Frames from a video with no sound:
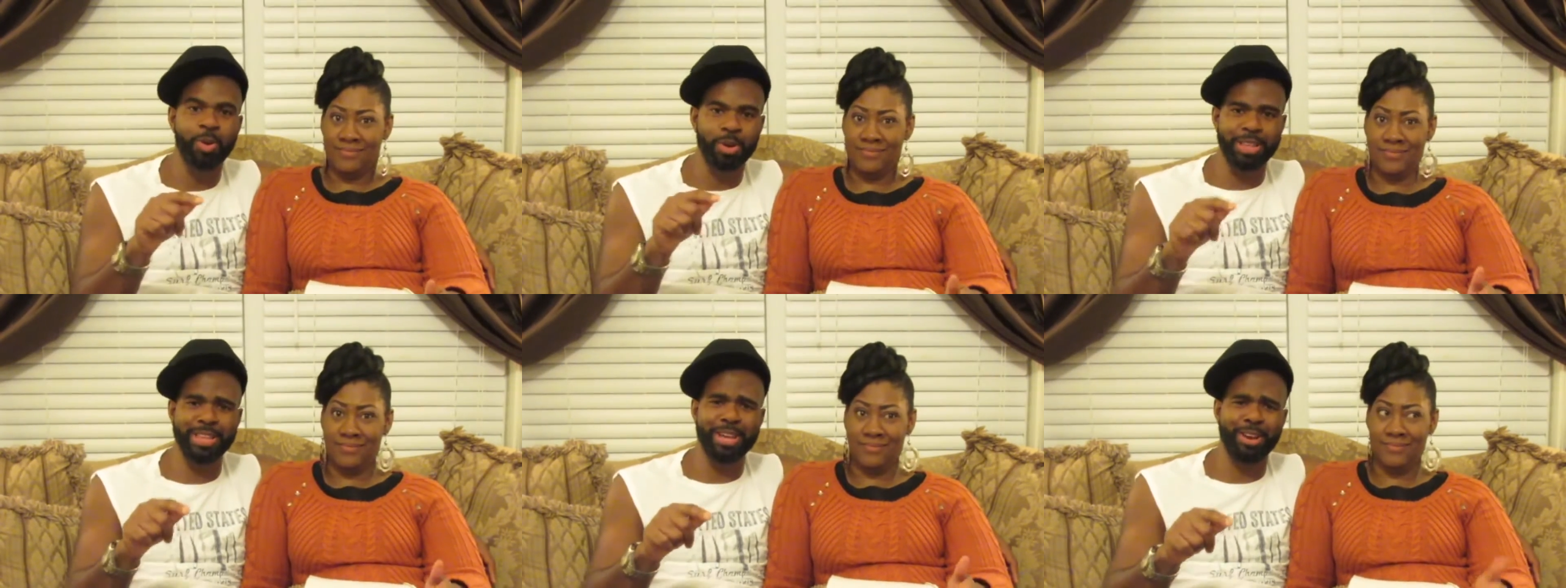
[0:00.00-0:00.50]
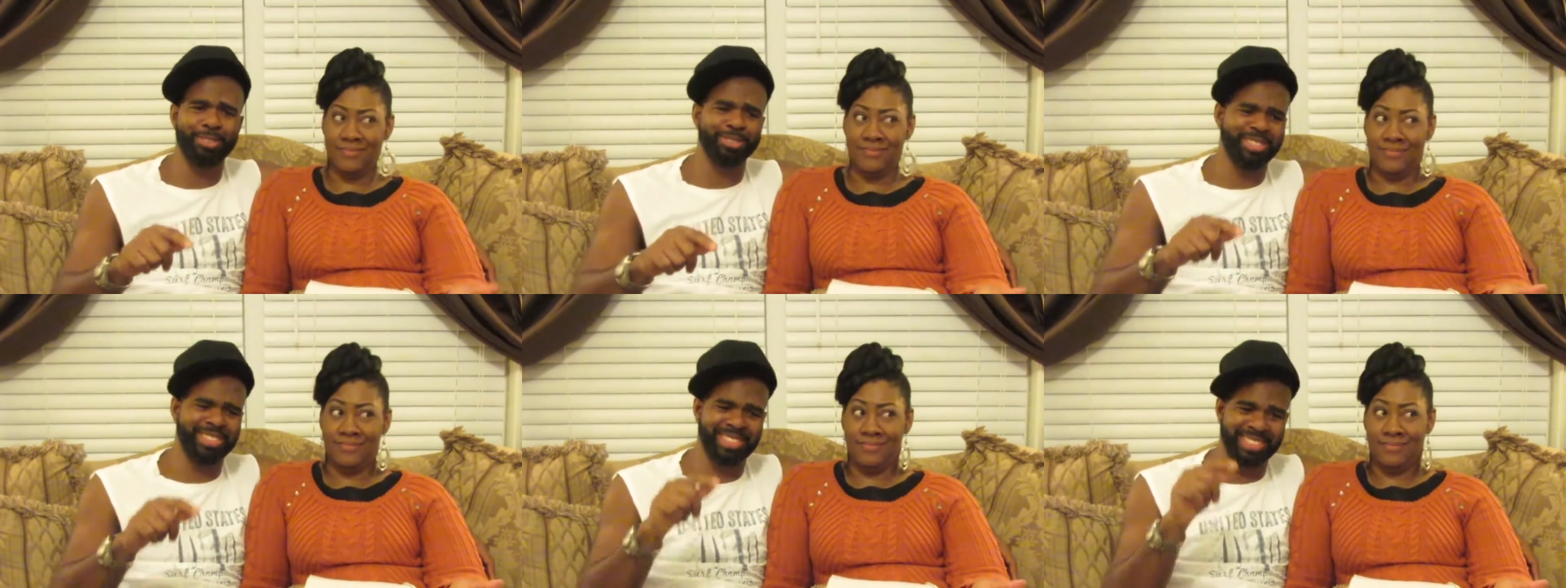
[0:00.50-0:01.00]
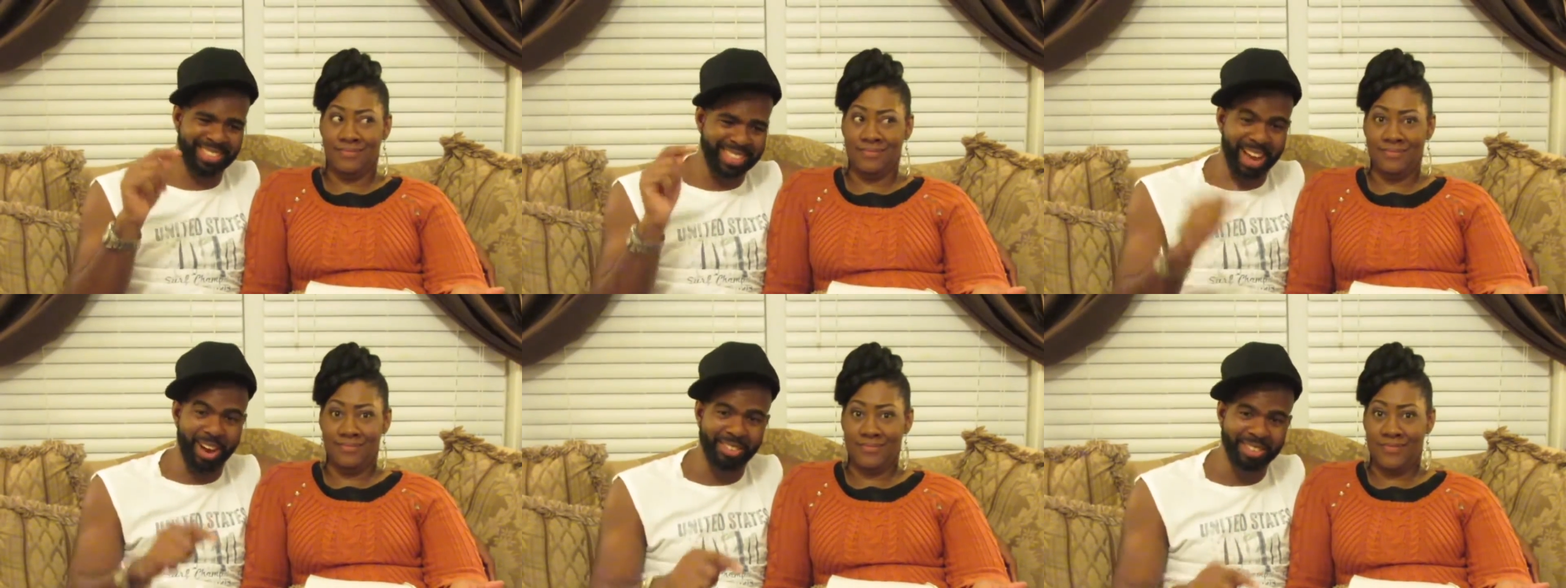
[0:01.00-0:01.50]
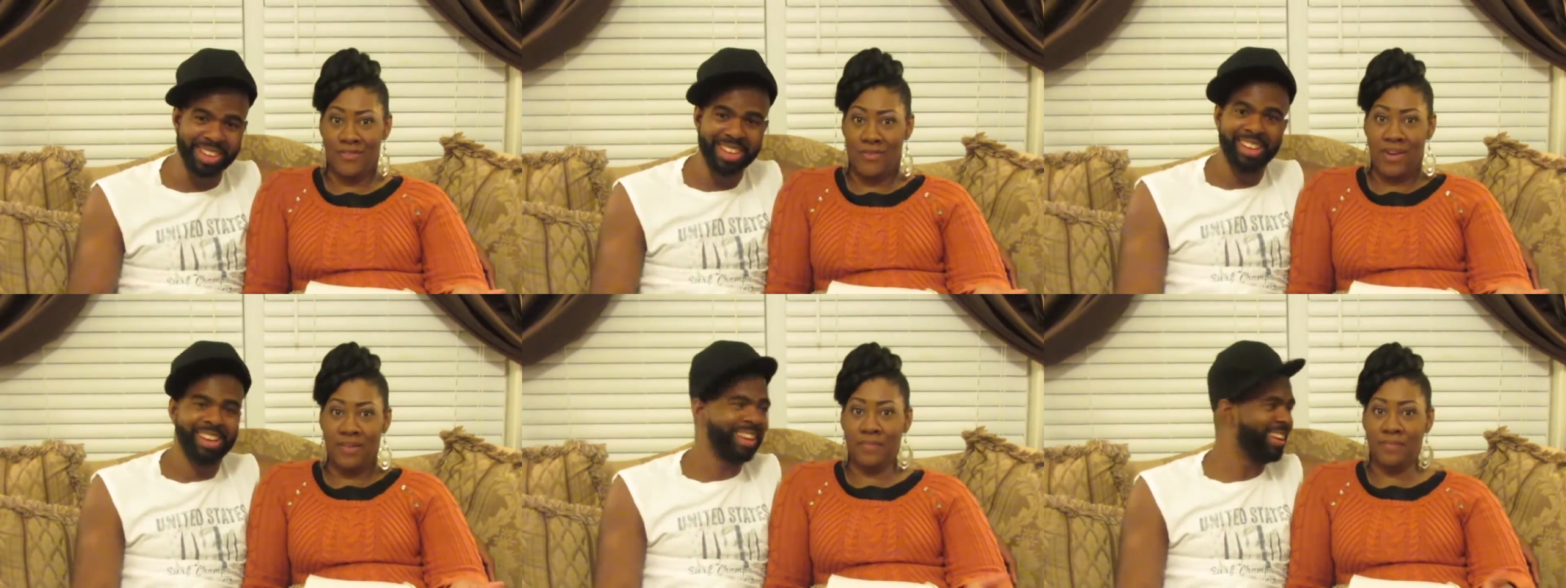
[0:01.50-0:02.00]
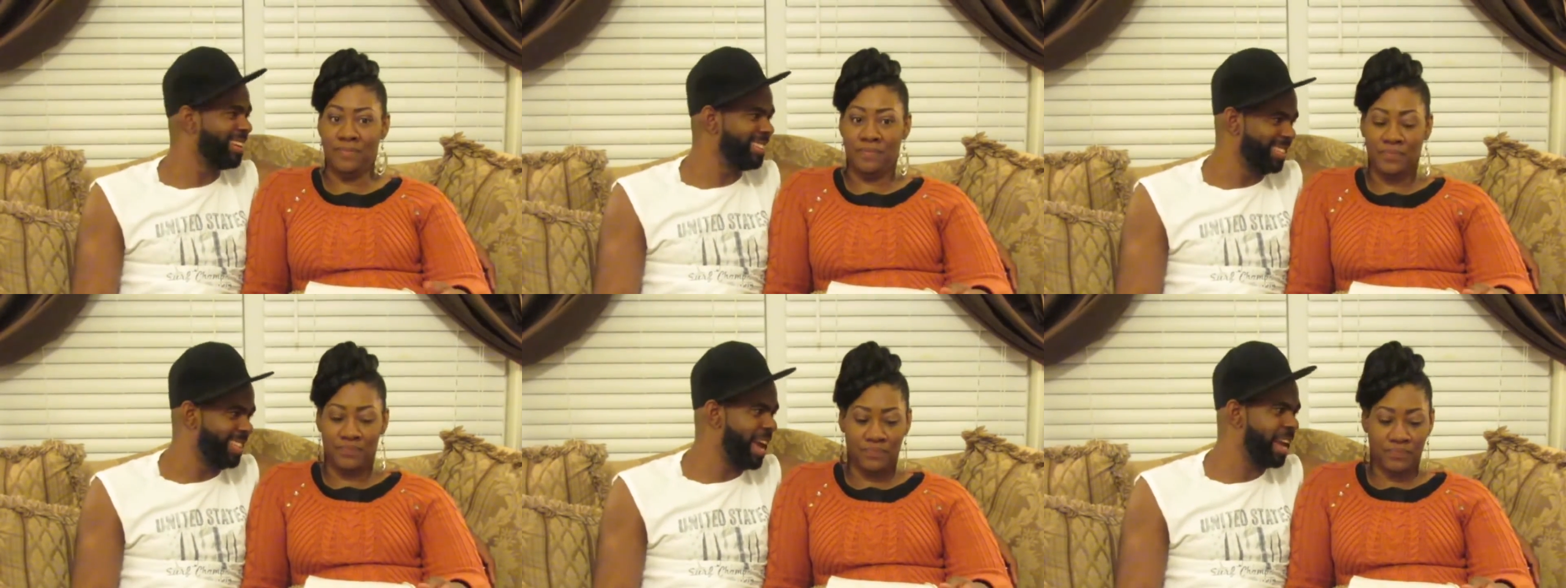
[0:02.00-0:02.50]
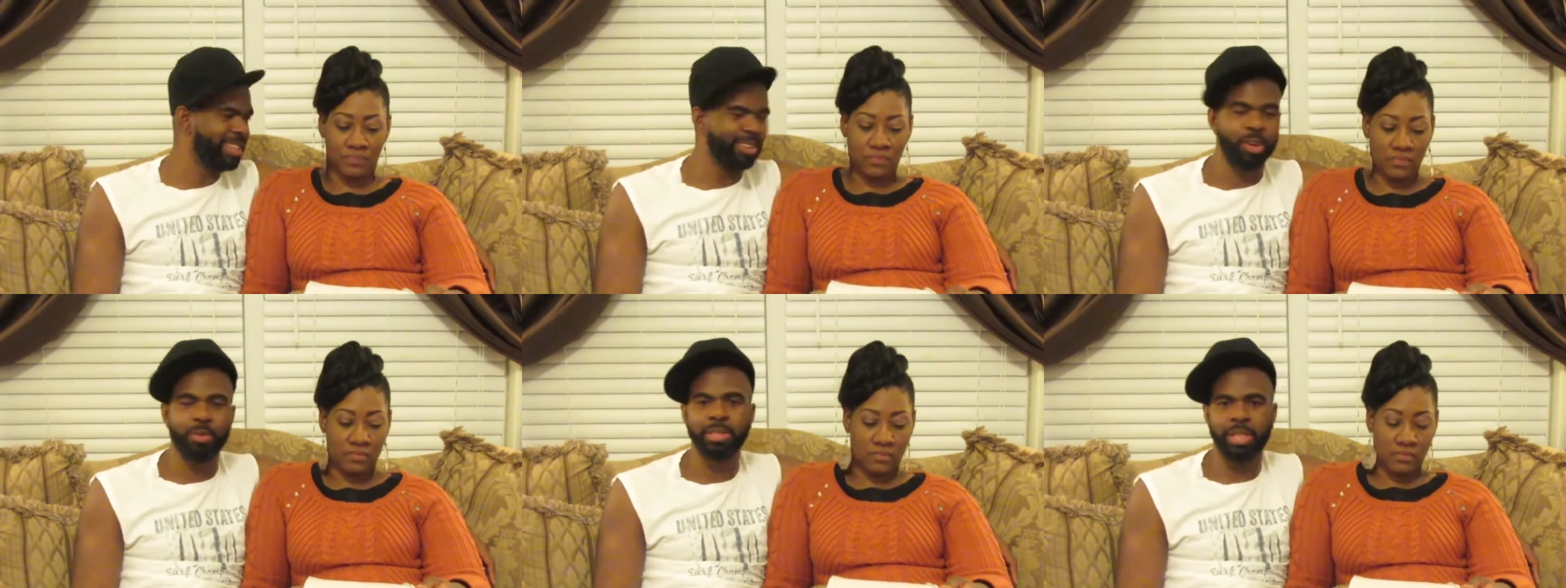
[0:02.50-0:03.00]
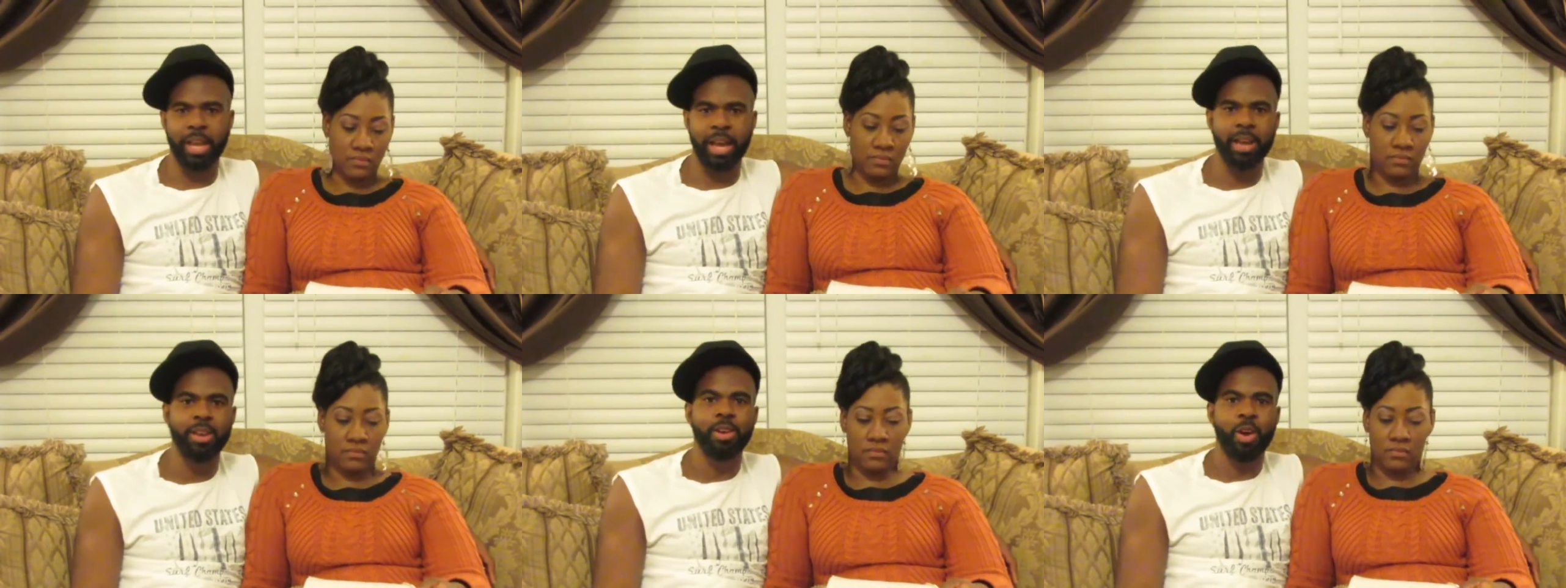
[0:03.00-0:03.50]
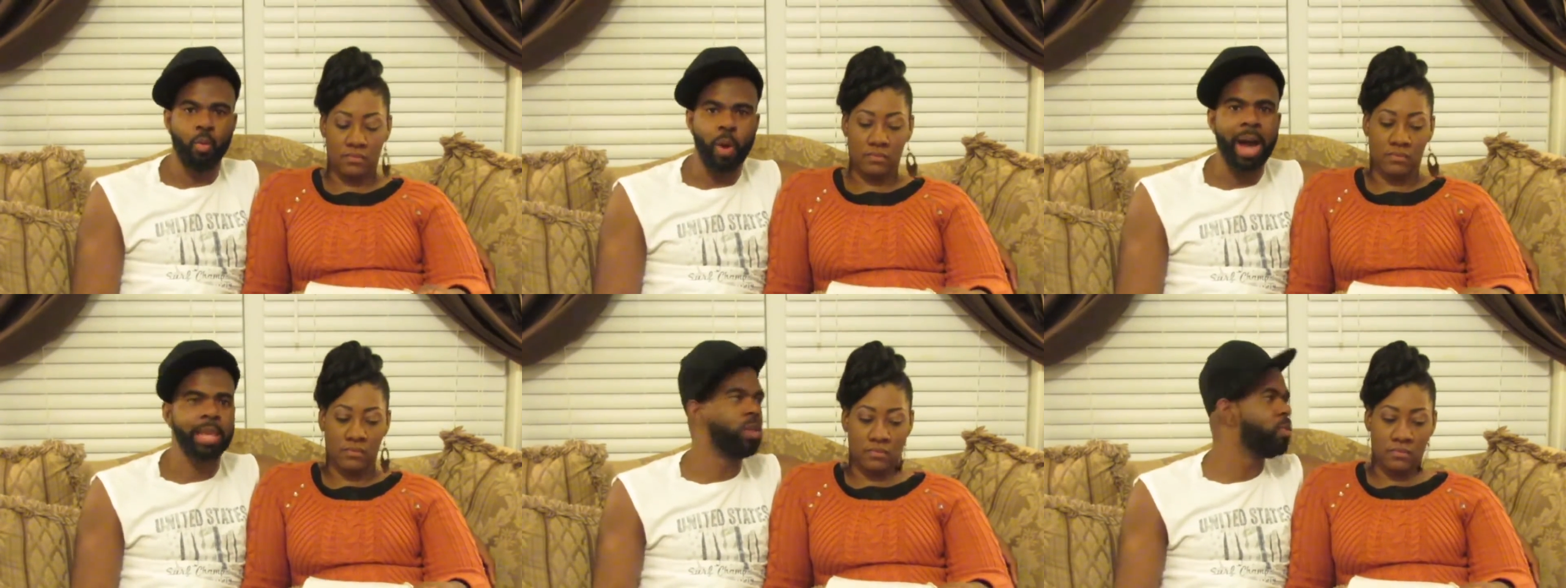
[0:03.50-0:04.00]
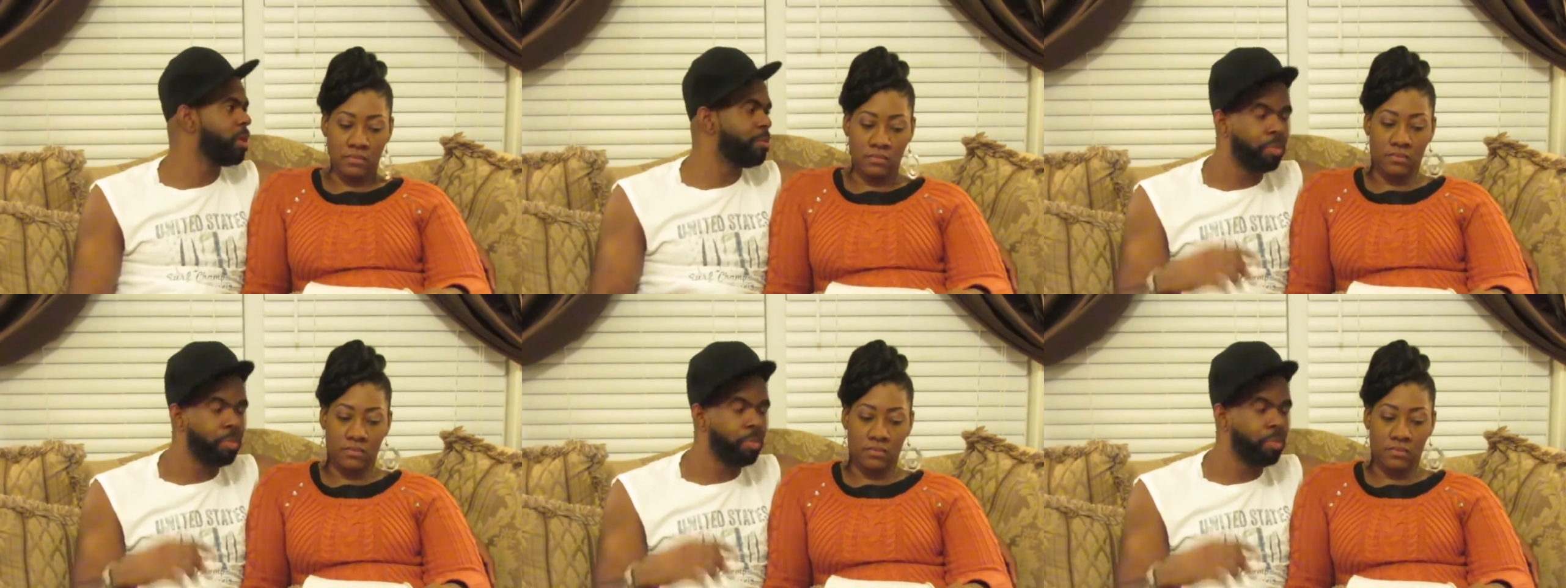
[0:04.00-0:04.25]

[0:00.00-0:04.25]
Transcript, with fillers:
Speaker 1: on yourself. Right. Cause his daddy told him saying, while you in